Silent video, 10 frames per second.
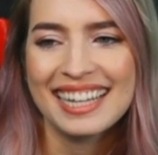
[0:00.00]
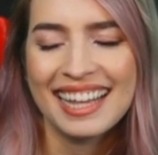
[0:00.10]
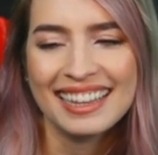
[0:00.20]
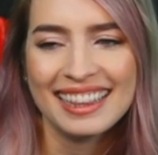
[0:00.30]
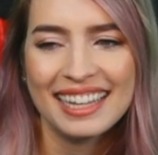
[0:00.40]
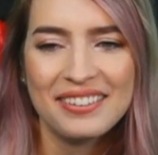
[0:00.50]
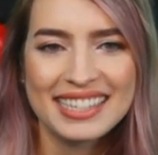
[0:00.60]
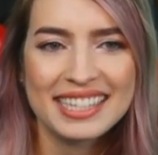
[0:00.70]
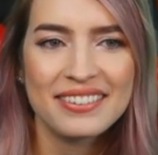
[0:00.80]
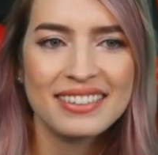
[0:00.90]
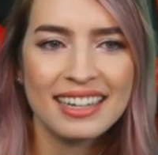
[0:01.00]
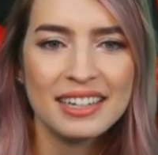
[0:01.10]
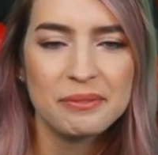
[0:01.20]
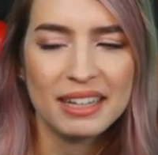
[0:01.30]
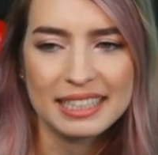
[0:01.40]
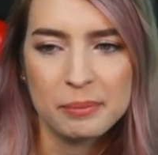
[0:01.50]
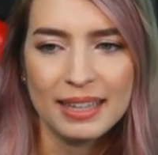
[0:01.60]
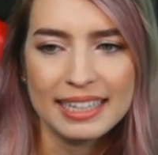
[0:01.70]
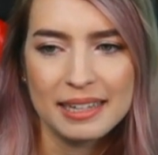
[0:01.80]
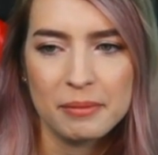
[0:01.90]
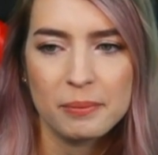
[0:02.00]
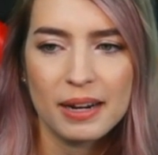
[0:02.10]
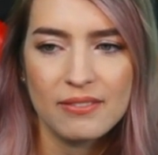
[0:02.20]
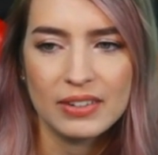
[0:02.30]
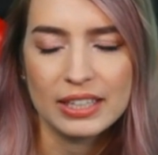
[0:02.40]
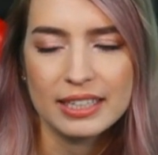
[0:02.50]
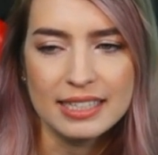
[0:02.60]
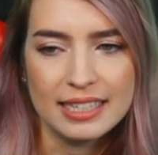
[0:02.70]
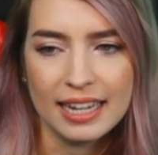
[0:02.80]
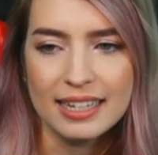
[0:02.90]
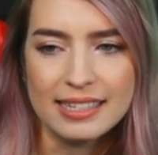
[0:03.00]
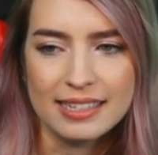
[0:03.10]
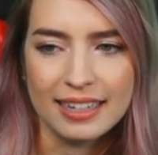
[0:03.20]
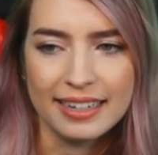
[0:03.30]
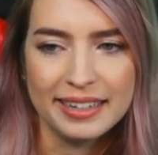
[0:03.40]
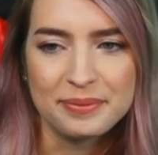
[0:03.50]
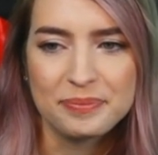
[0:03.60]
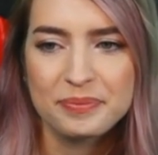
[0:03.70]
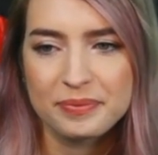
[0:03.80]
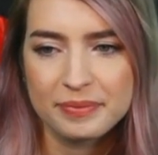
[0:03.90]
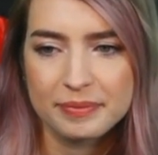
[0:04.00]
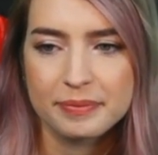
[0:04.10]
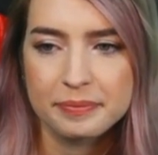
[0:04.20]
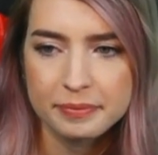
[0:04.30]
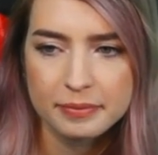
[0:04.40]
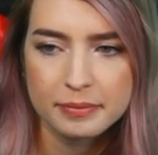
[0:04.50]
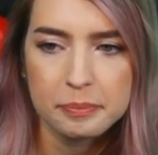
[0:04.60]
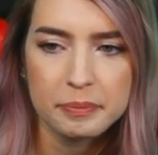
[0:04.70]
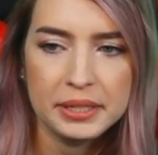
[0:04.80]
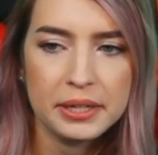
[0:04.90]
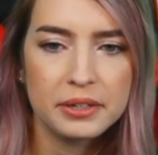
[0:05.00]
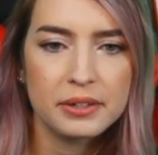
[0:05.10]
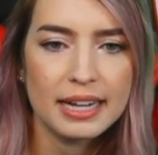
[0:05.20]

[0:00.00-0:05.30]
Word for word: hello, what's going on? Welcome, welcome. Hope you're having a good day today. Yo, grats